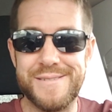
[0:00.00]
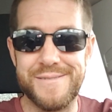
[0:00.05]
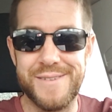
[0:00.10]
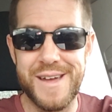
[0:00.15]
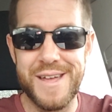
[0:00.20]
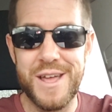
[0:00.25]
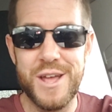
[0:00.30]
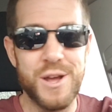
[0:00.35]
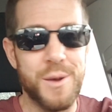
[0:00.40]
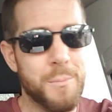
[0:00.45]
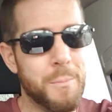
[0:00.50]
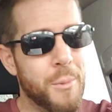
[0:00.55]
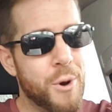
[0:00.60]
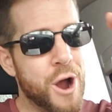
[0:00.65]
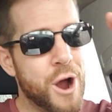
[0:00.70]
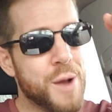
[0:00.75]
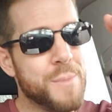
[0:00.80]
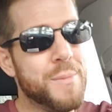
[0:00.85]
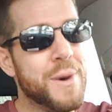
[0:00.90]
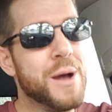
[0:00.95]
right?
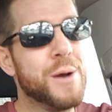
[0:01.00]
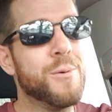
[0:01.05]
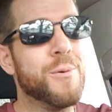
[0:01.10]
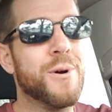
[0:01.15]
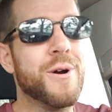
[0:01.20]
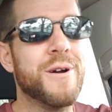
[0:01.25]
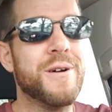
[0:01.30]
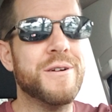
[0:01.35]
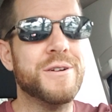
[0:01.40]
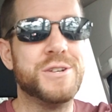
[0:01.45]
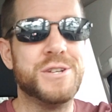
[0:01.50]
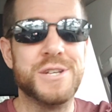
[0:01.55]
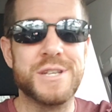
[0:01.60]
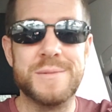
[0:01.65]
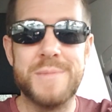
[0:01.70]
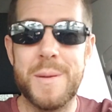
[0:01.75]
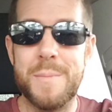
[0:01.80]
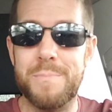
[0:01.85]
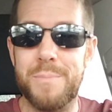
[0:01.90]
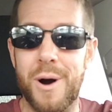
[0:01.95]
Mark my word, she's
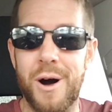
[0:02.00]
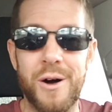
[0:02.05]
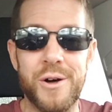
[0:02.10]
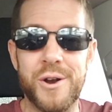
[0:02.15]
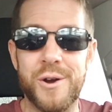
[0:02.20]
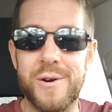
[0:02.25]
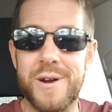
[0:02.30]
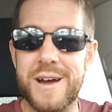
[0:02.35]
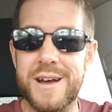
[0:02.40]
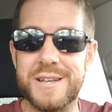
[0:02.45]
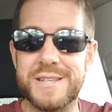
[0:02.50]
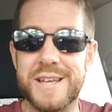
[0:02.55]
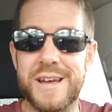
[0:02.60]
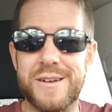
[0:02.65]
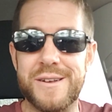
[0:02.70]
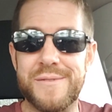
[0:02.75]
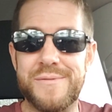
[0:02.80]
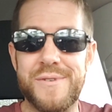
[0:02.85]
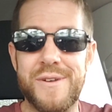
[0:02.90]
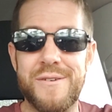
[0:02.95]
going to be bawling her eyes out
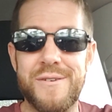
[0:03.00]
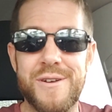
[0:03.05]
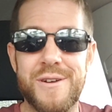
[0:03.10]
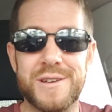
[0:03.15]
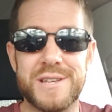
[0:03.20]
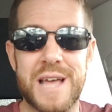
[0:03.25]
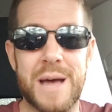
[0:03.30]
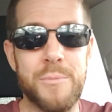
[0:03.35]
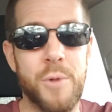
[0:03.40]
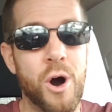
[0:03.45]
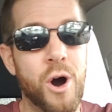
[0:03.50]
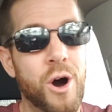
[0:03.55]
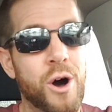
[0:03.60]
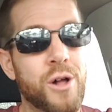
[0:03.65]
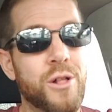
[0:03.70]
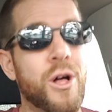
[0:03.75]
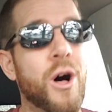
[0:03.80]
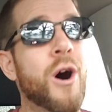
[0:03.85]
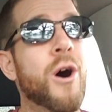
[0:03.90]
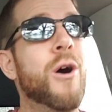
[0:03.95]
in a few years. I'm
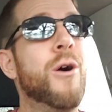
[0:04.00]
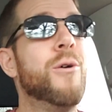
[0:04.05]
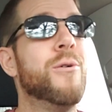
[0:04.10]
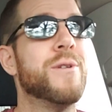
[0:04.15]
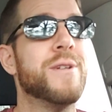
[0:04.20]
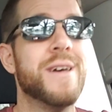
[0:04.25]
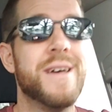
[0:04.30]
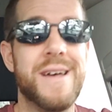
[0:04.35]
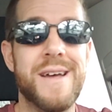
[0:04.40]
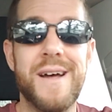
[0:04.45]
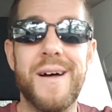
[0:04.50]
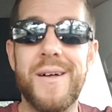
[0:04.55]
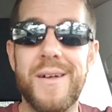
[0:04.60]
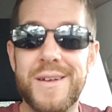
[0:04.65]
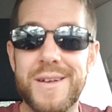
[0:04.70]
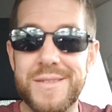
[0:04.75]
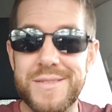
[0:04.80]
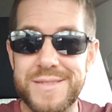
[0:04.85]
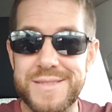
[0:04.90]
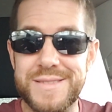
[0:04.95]
all alone.
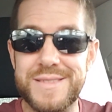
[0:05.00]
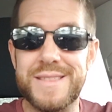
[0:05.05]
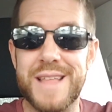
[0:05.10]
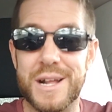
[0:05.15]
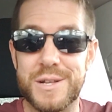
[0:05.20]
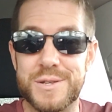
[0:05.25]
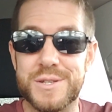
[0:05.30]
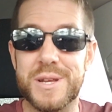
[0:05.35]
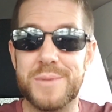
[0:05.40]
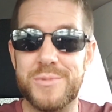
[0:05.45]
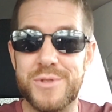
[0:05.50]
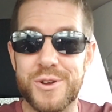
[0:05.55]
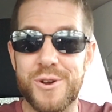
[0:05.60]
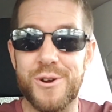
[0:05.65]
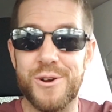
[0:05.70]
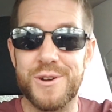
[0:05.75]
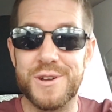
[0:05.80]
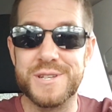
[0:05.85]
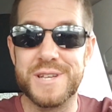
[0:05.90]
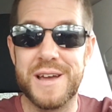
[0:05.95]
That's what some of the
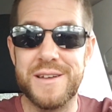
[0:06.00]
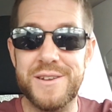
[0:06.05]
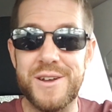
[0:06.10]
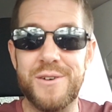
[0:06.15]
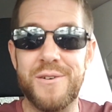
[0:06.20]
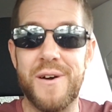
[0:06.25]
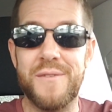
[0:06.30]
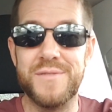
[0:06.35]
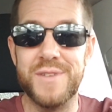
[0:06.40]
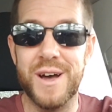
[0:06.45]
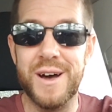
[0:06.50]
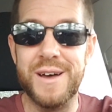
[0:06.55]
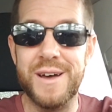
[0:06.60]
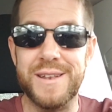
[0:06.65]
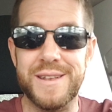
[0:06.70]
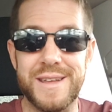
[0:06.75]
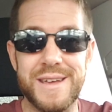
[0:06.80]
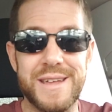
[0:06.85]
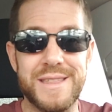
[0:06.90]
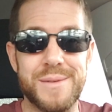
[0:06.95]
girls I know have
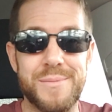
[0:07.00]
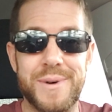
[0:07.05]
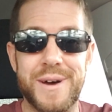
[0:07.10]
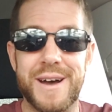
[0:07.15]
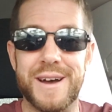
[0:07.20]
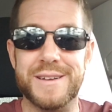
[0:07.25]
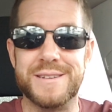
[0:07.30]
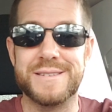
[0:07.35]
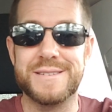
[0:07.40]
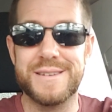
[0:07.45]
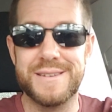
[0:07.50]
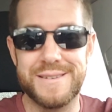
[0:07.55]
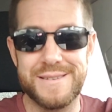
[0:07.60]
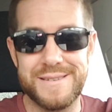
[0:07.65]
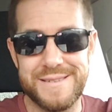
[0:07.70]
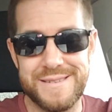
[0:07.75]
done in the past.